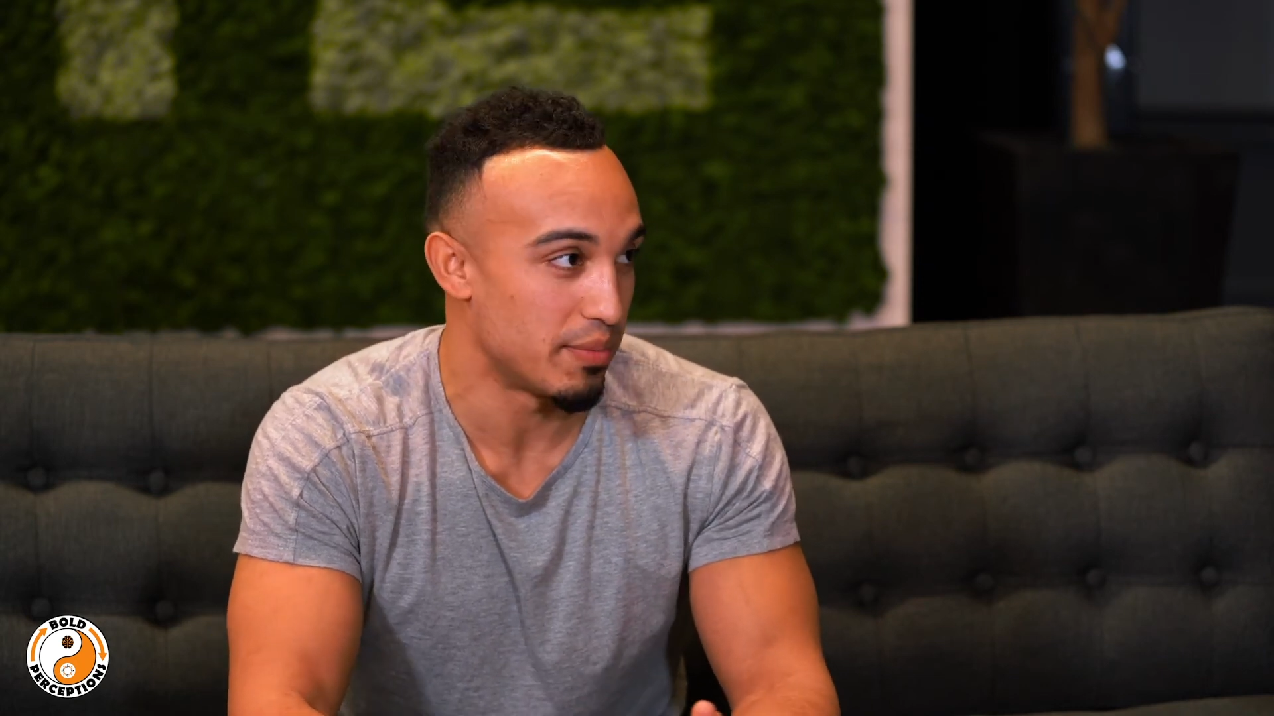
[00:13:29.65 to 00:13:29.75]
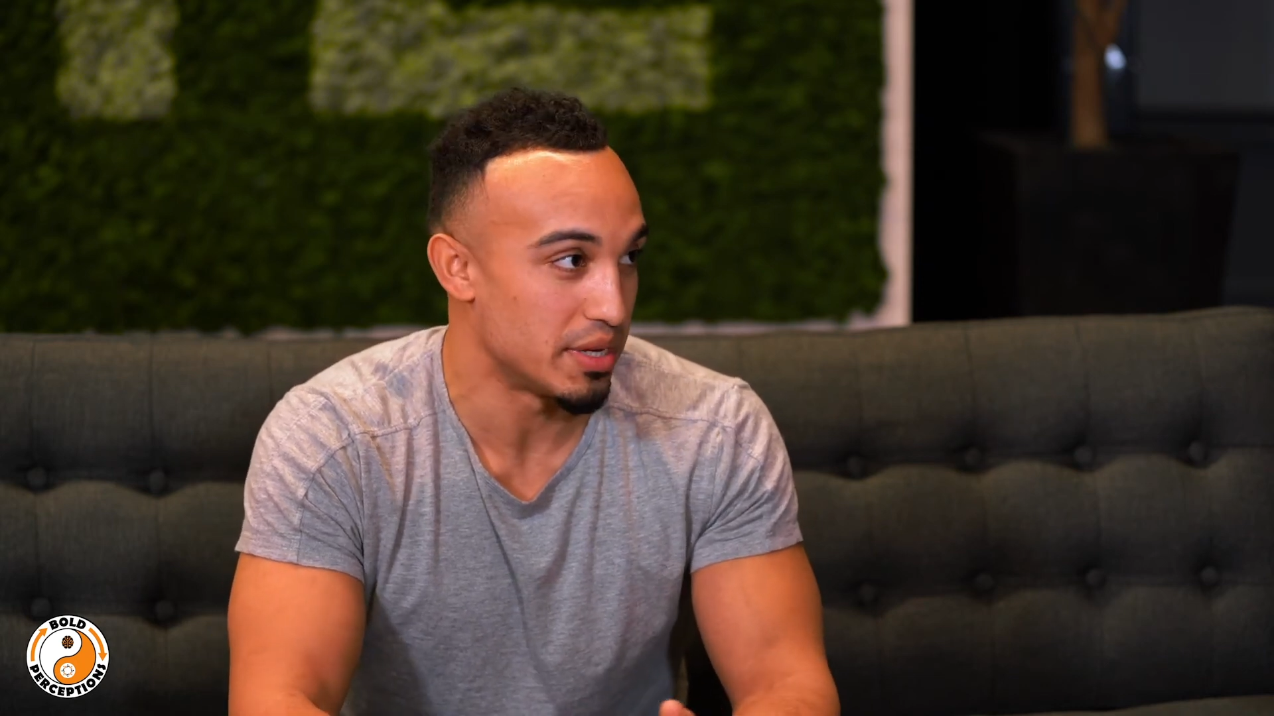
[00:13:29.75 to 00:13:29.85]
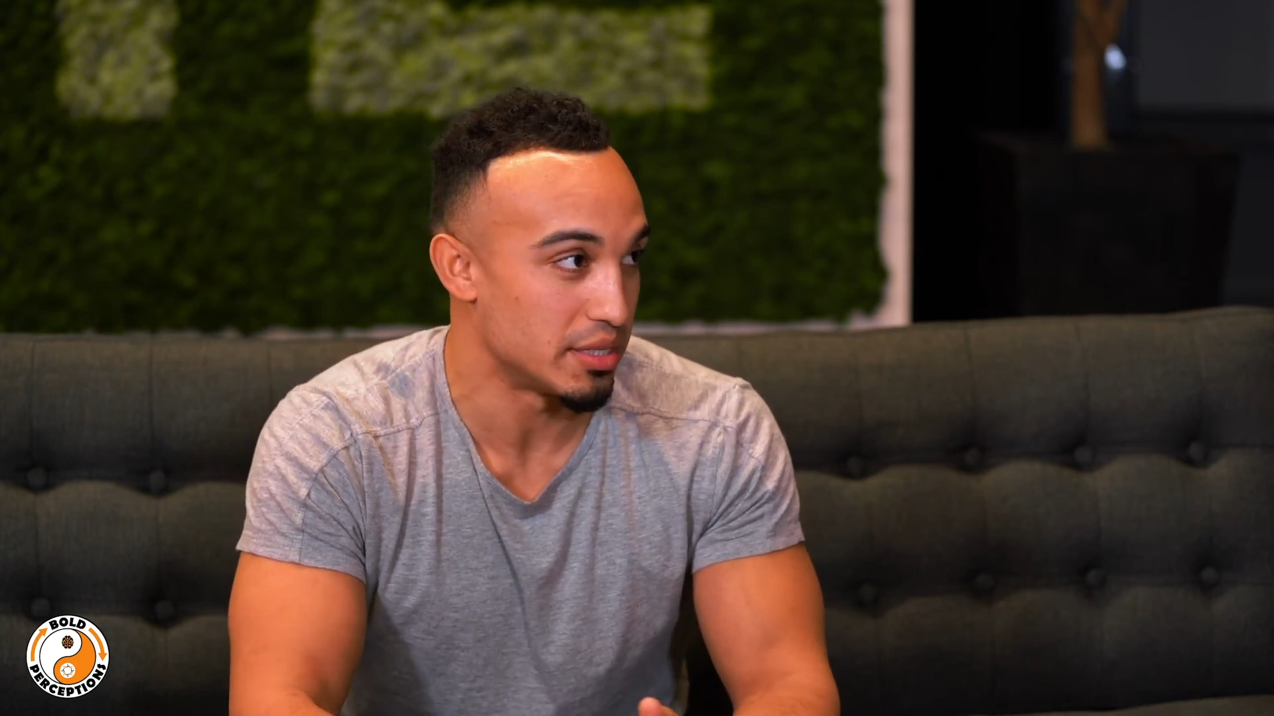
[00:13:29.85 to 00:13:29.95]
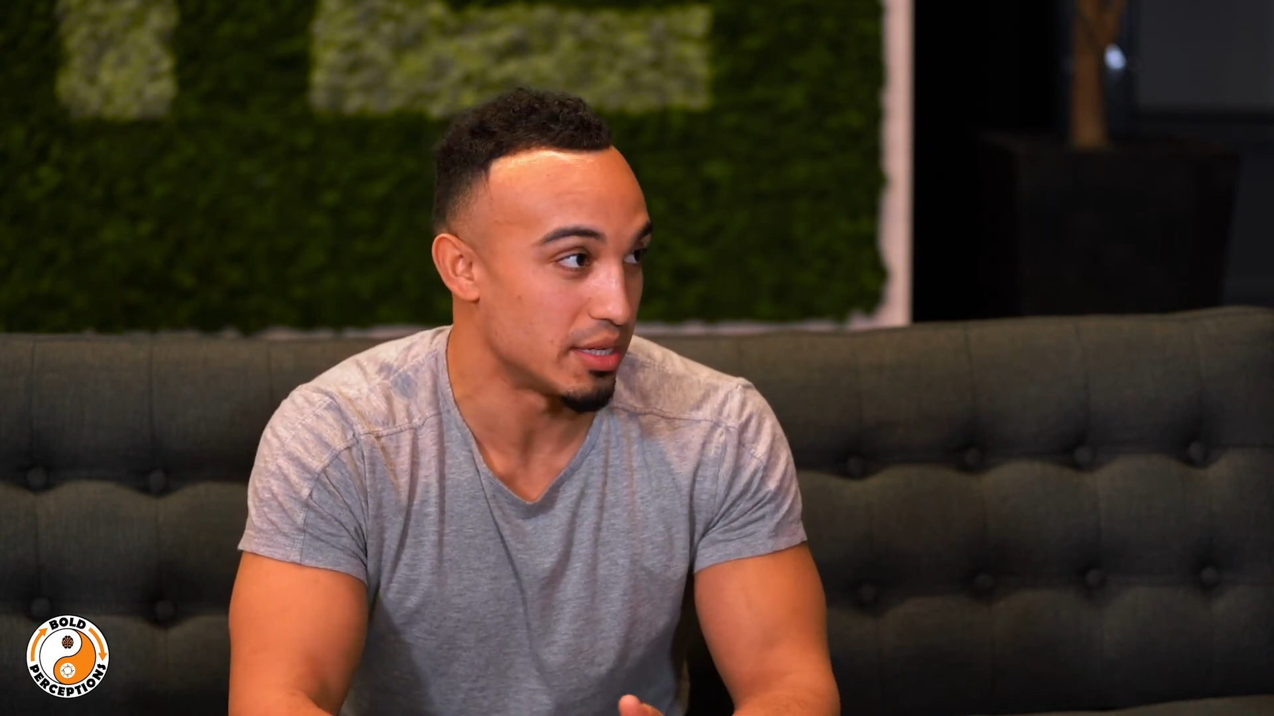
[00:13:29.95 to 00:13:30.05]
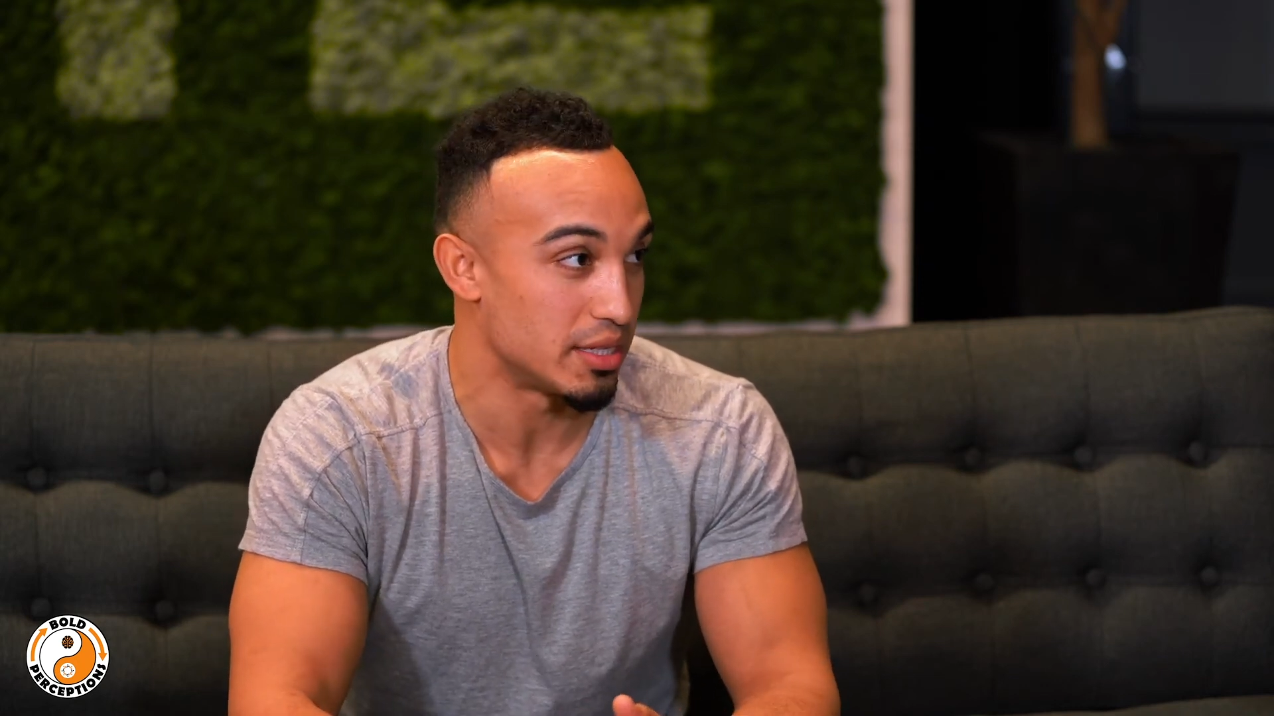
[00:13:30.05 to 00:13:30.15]

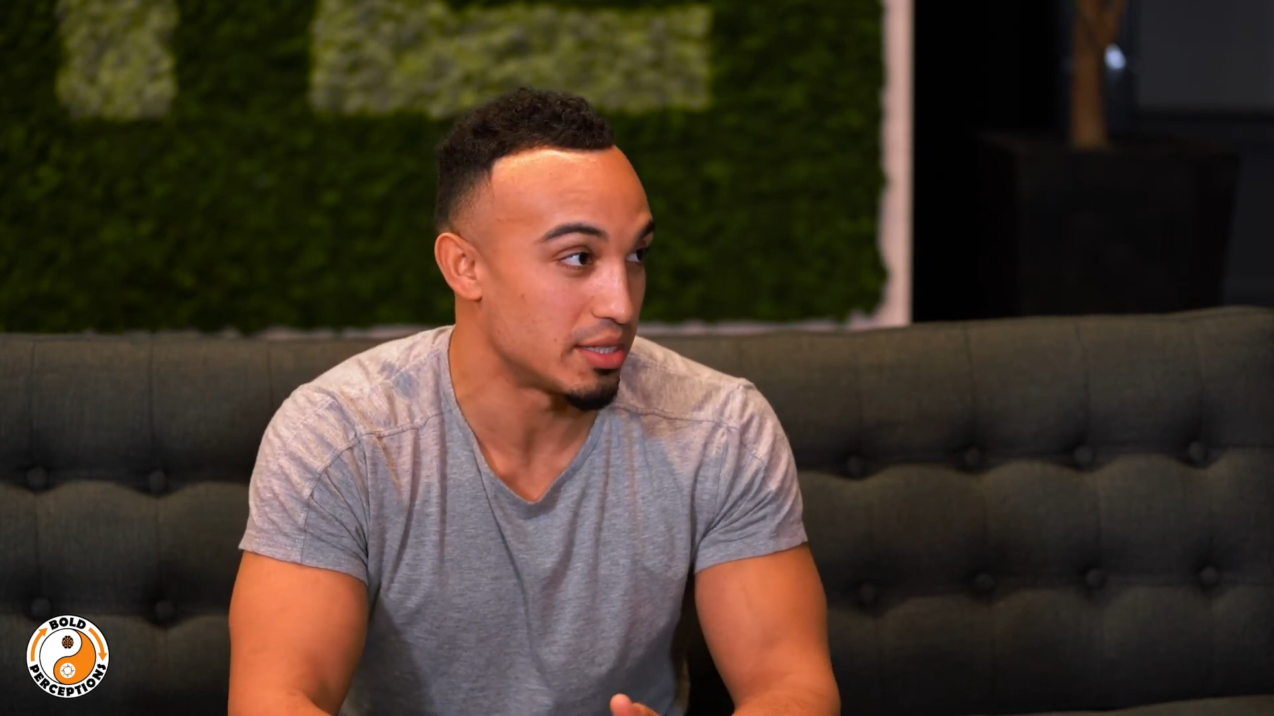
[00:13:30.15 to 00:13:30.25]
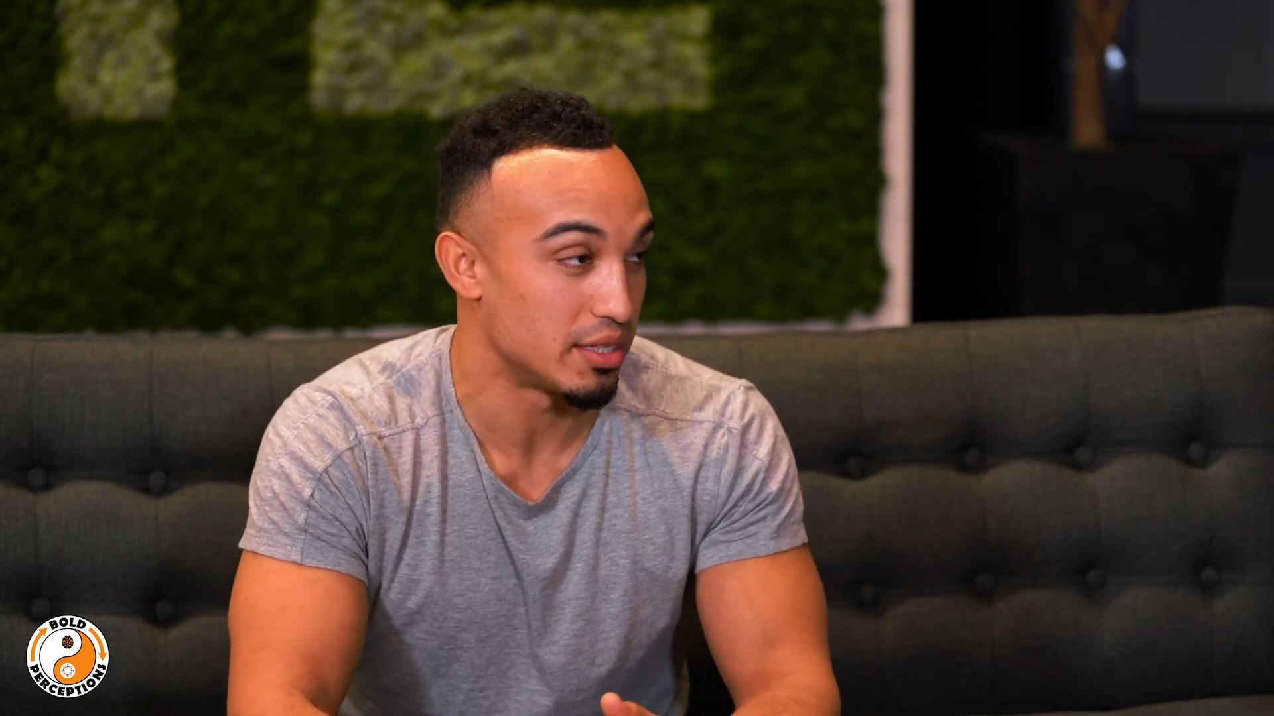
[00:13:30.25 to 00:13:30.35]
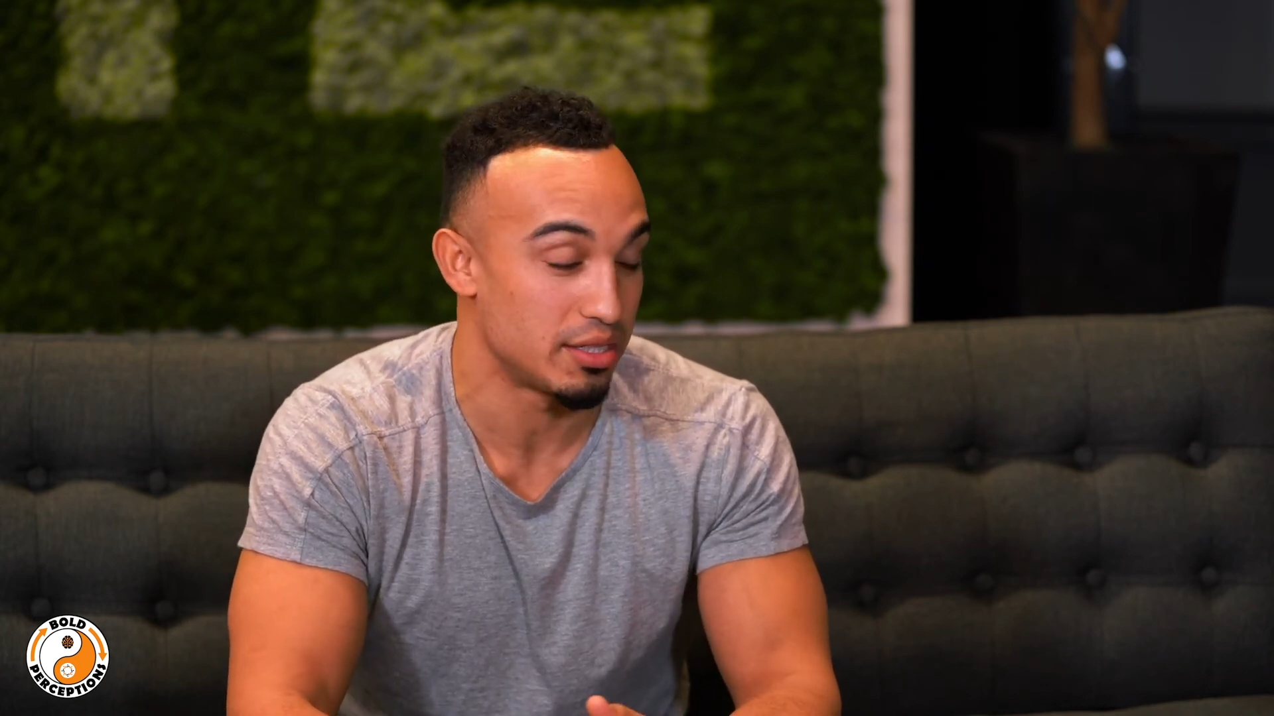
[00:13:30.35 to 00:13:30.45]
business,